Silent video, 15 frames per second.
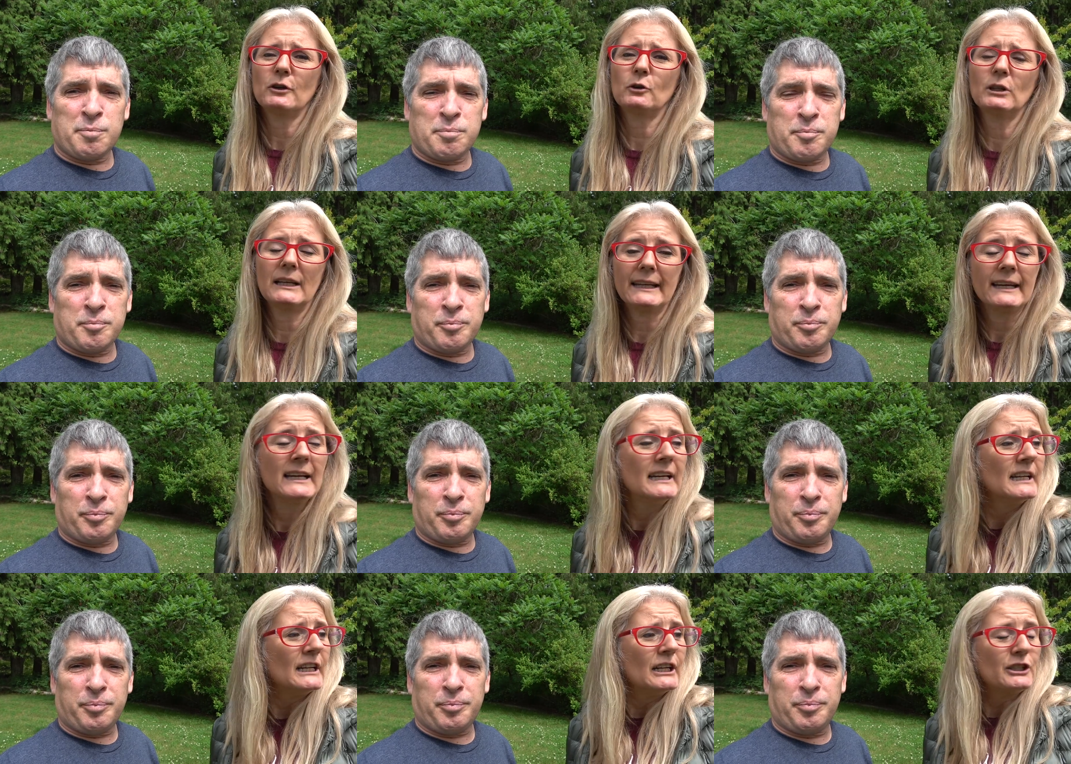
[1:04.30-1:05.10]
Speaker 1: totally.
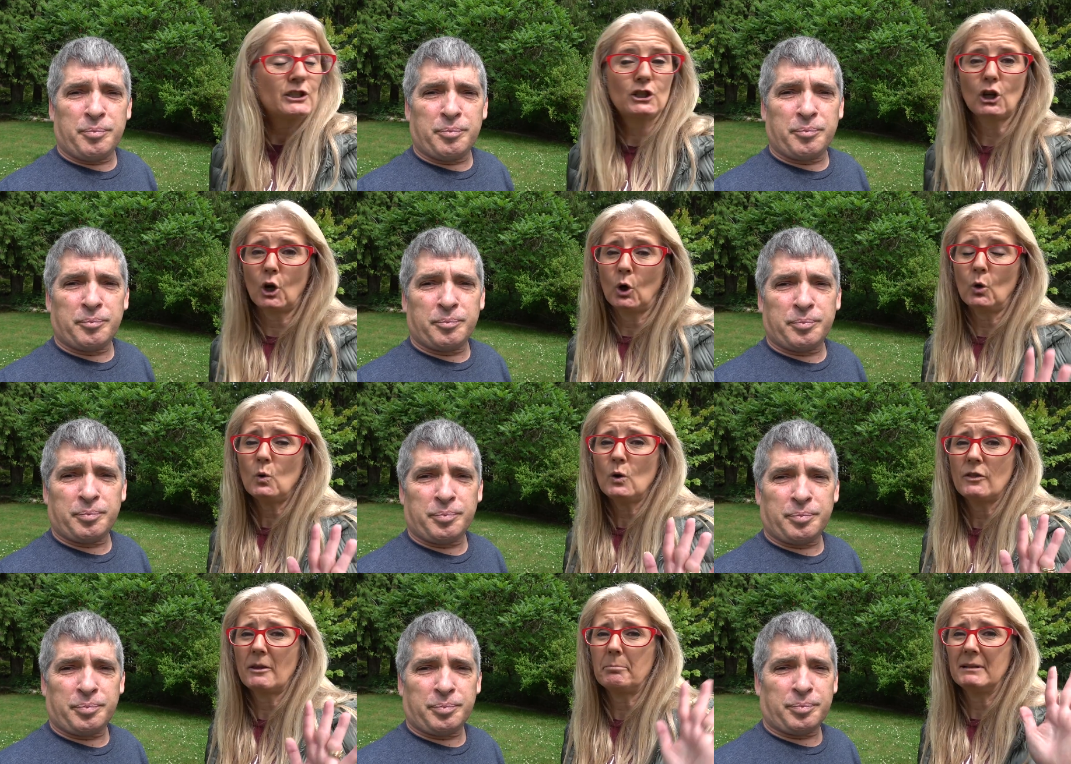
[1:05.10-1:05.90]

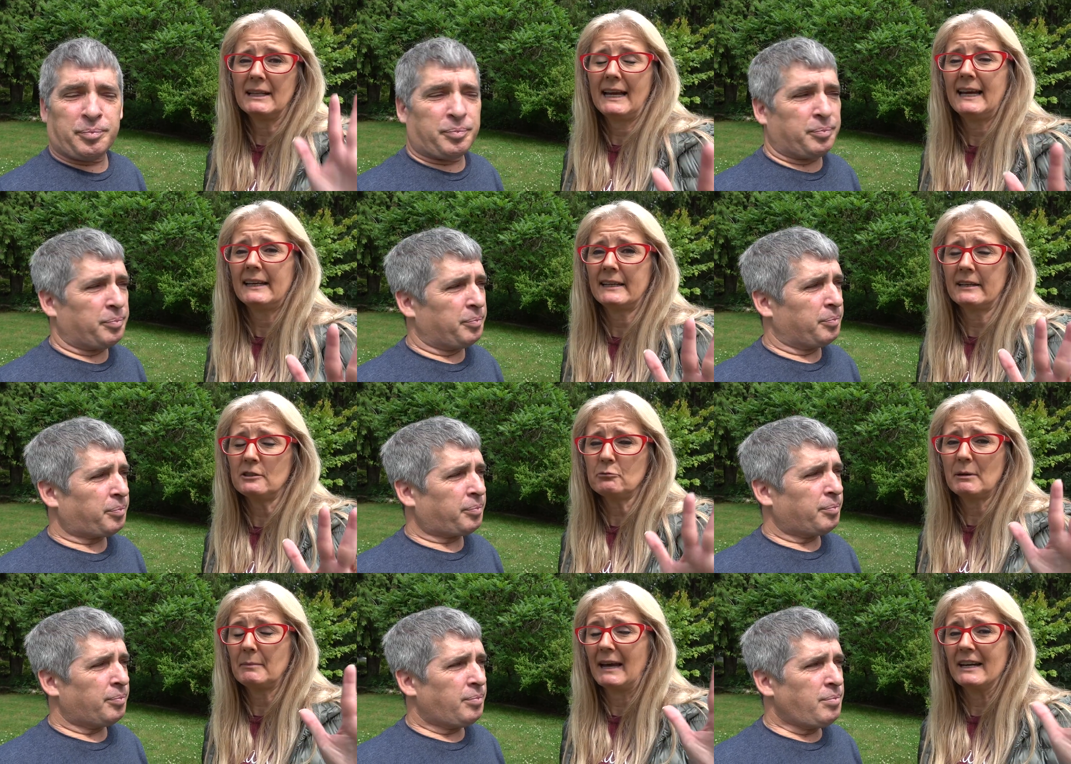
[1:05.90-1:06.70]
So the plan
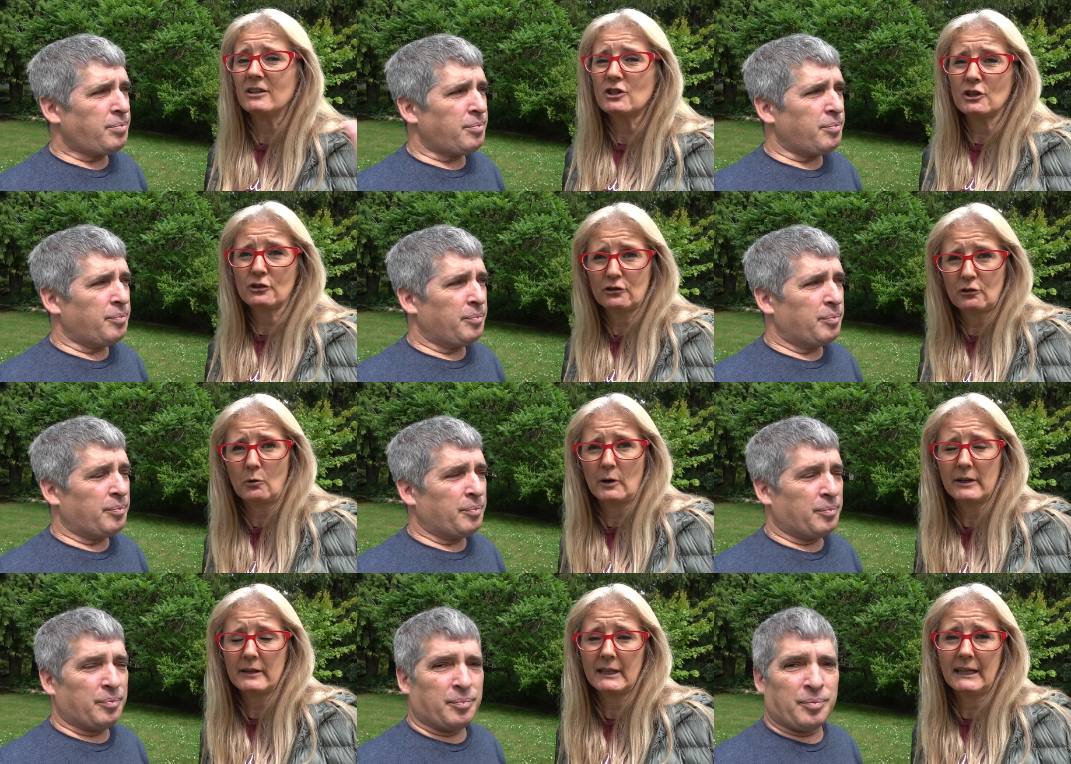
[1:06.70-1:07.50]
is we managed to
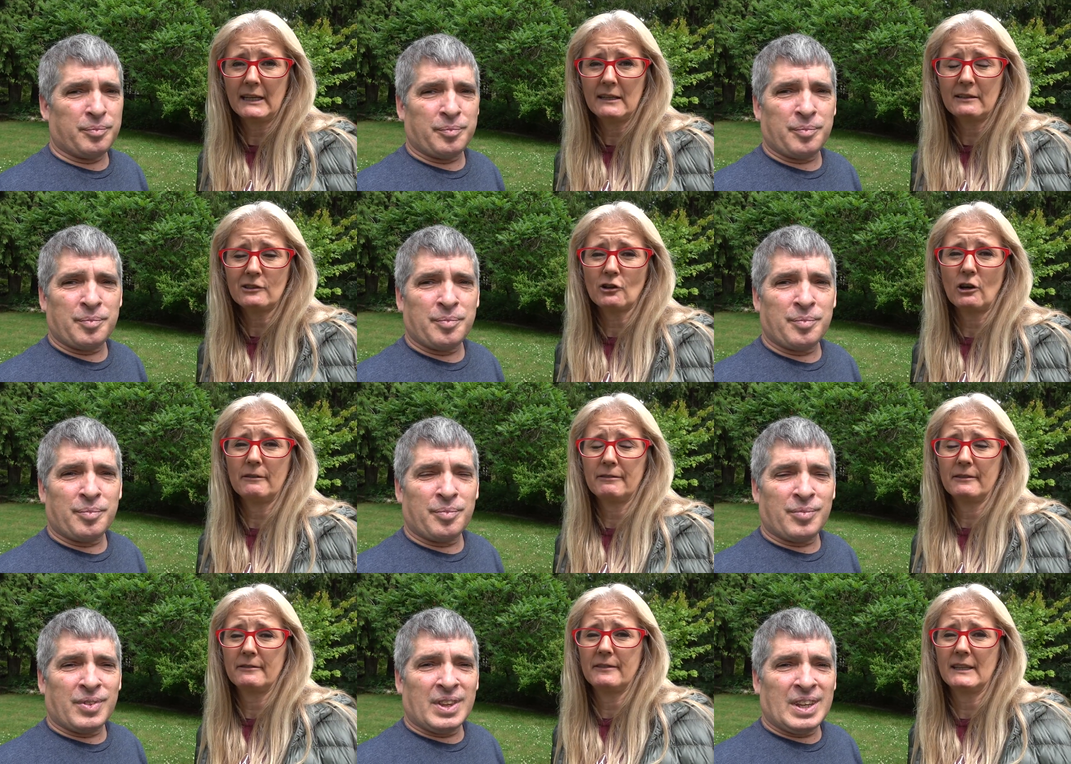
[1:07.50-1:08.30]
score the keys
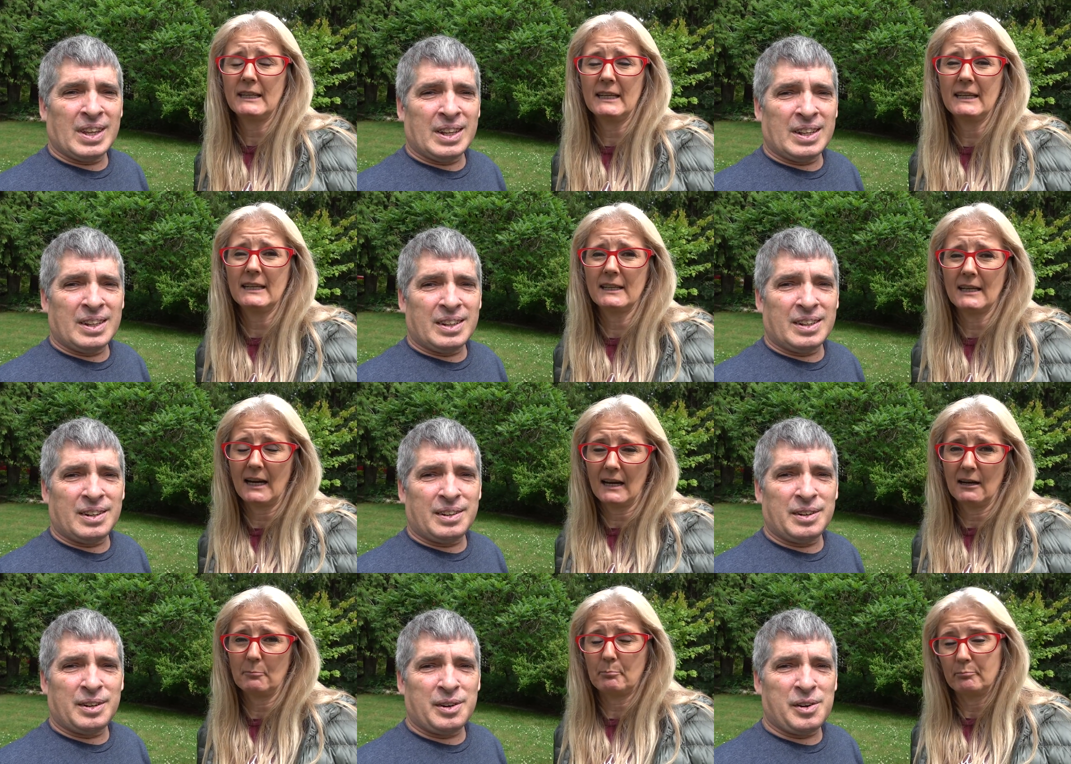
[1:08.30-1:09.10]
off of the
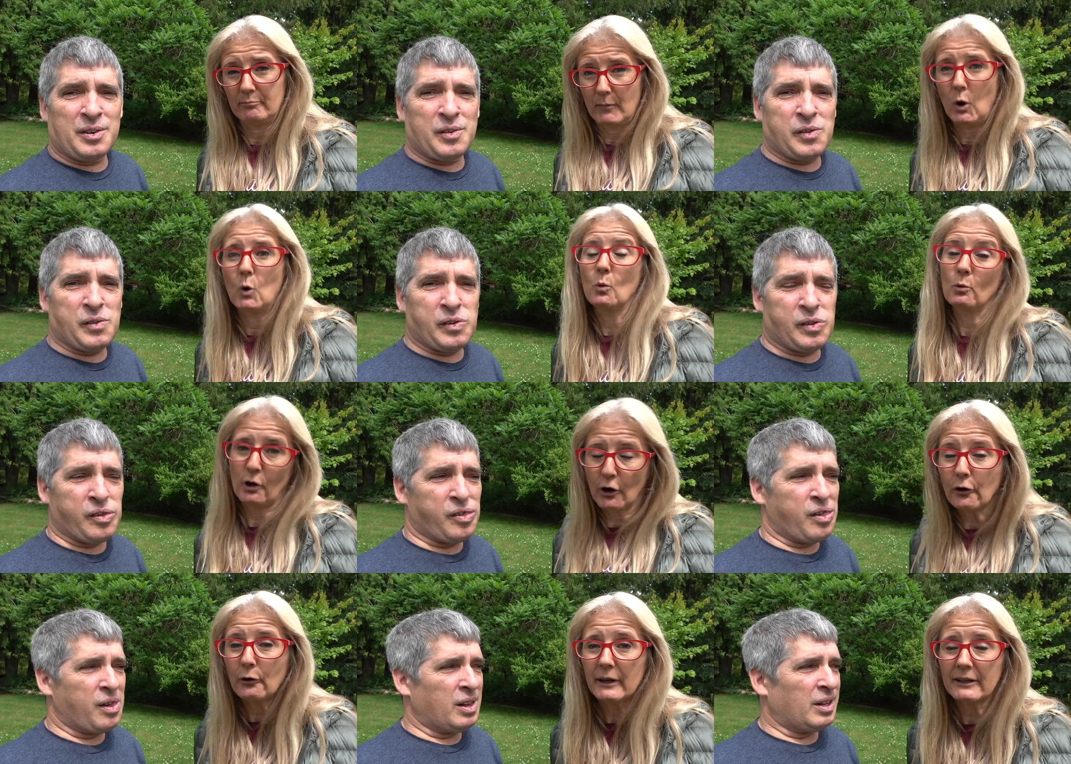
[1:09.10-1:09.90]
uh,
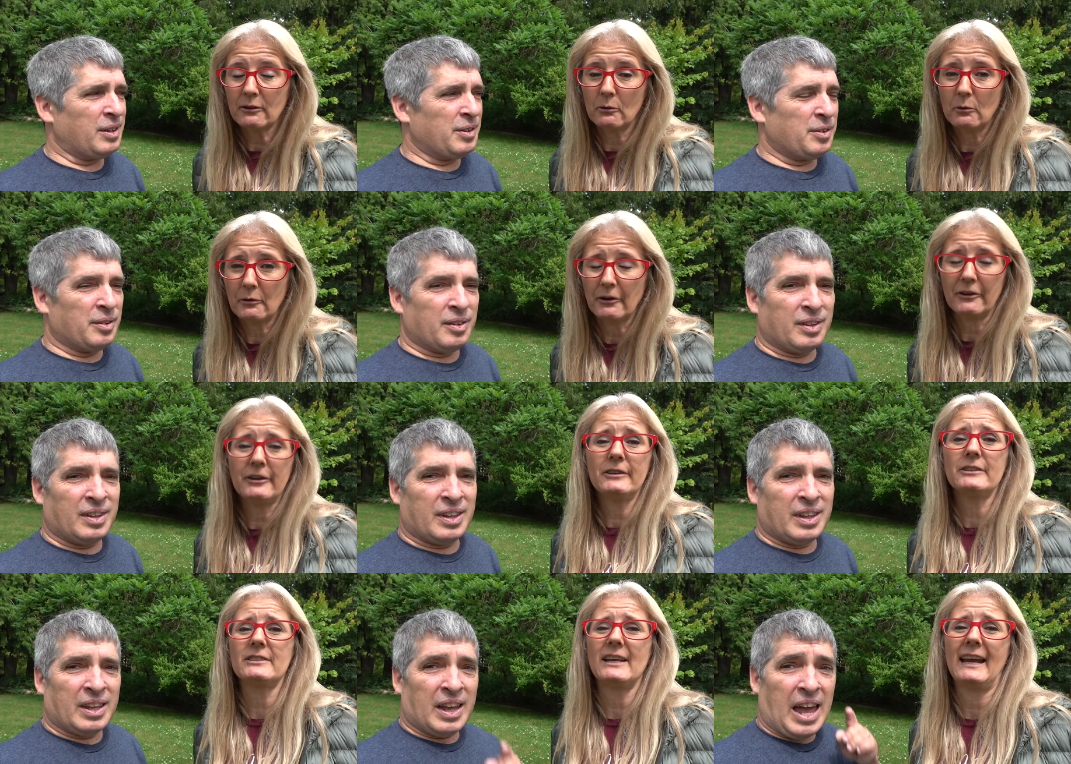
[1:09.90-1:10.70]
current
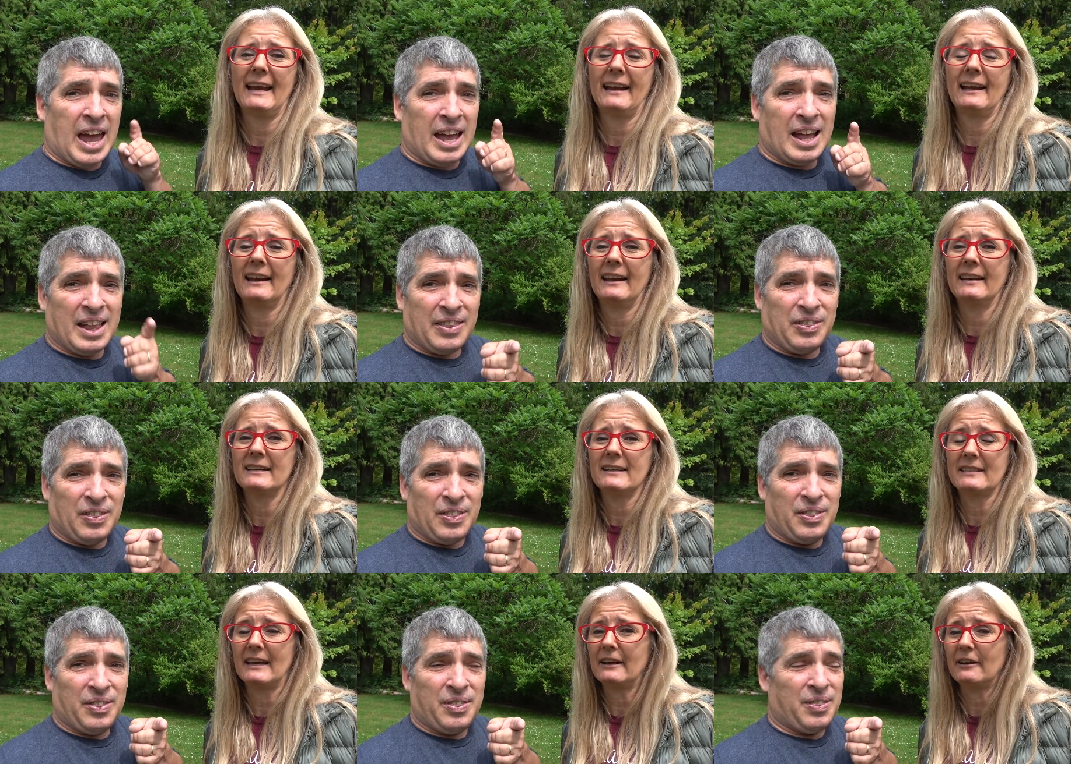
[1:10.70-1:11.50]
owners
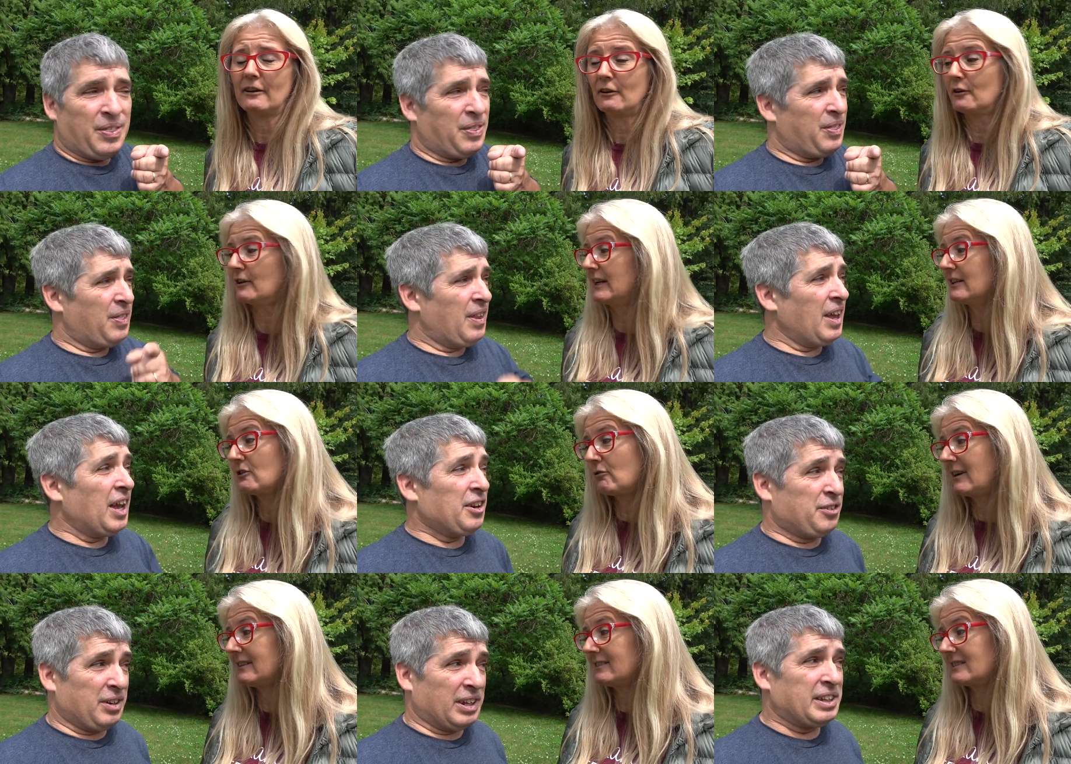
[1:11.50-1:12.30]
and they're
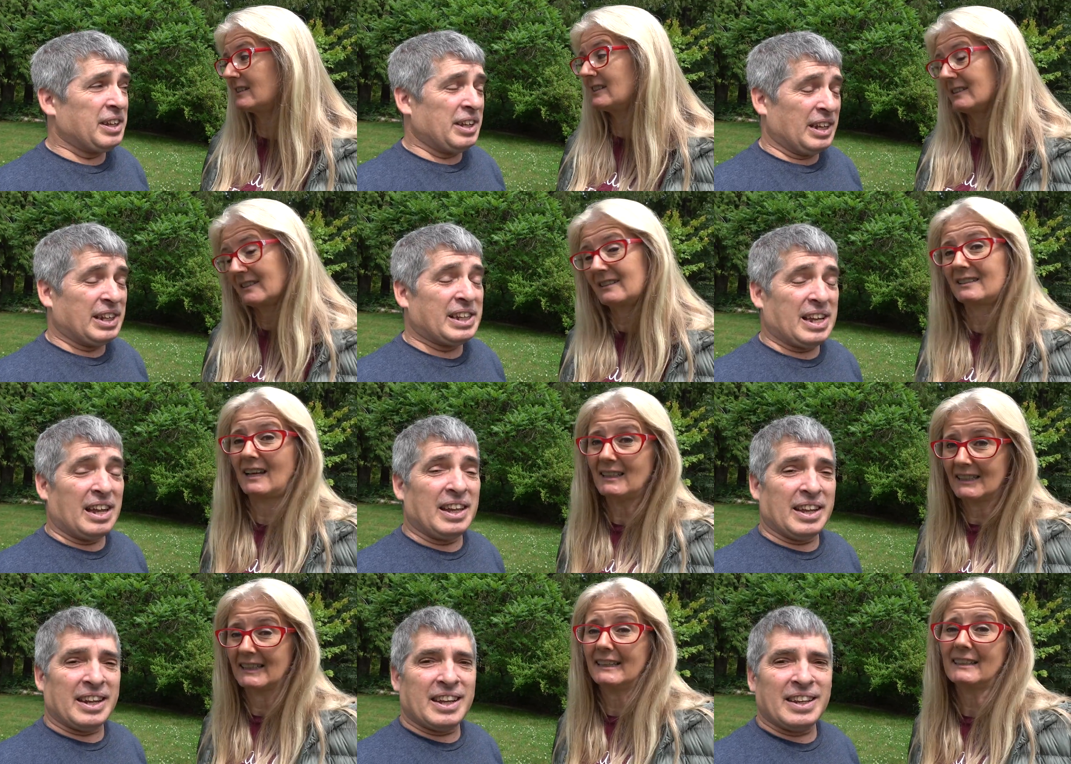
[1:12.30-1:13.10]
interested, interested in, in,
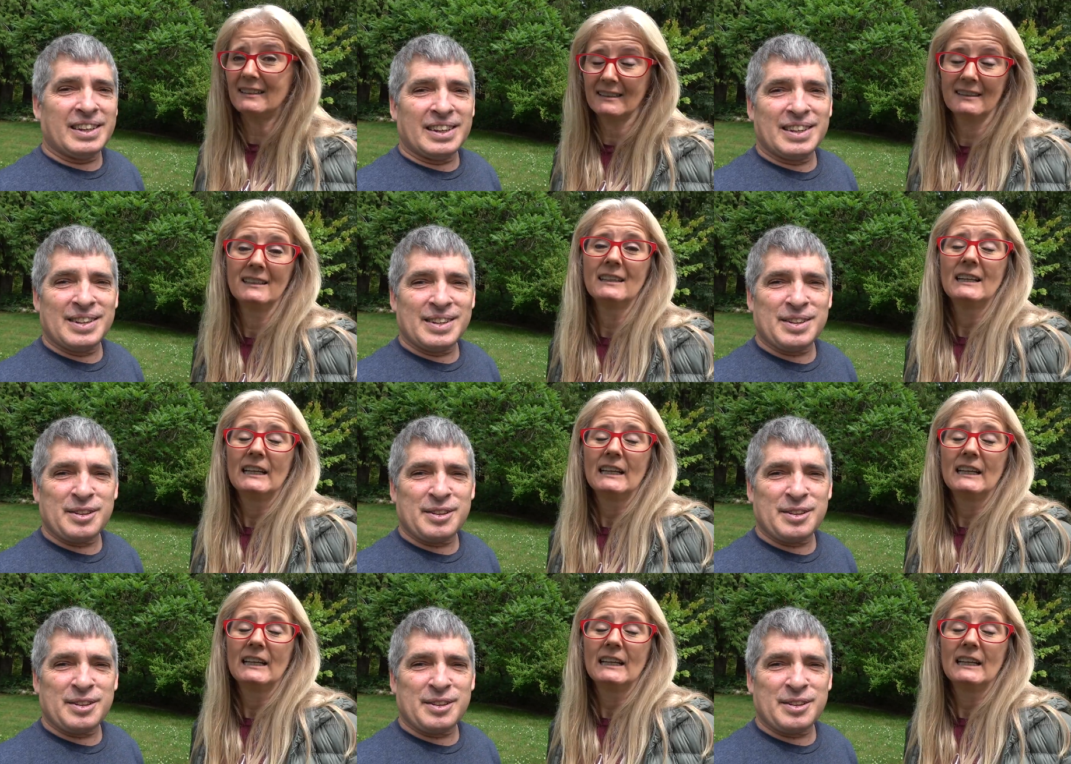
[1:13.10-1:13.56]
selling, selling it.